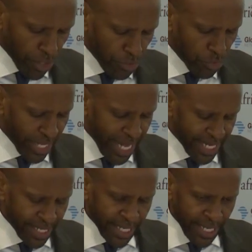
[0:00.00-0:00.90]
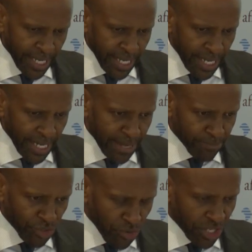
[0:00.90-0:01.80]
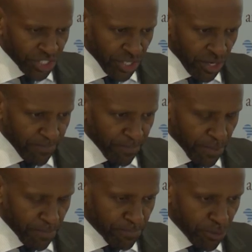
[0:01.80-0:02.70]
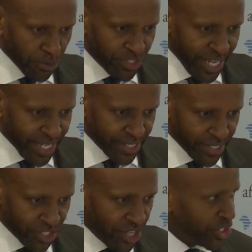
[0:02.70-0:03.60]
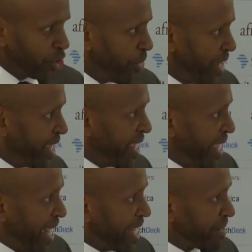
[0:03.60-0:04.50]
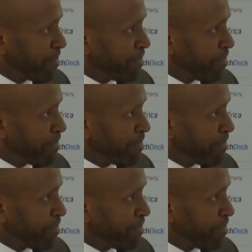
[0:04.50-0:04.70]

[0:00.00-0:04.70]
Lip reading: you can structure projects in such a way and